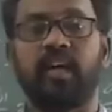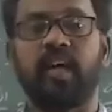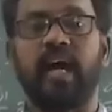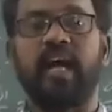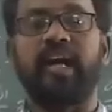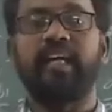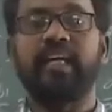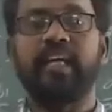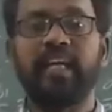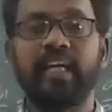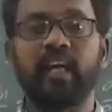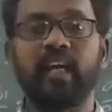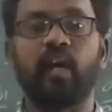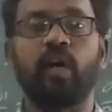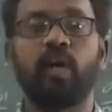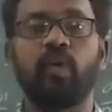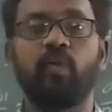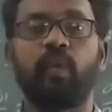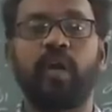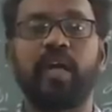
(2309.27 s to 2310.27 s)
And
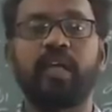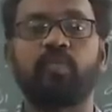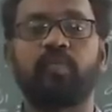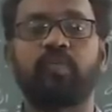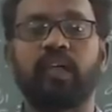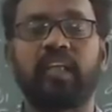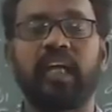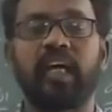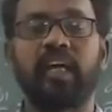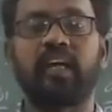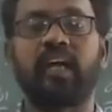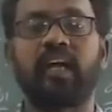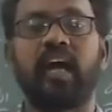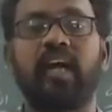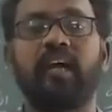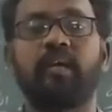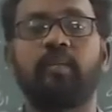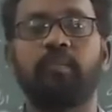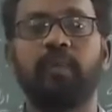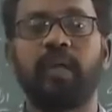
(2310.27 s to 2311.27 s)
eagerly wait for that.
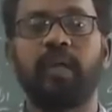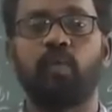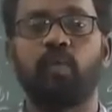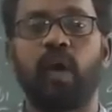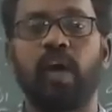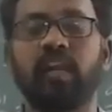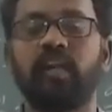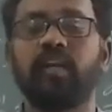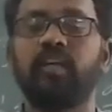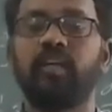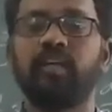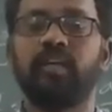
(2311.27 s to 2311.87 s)
And meanwhile,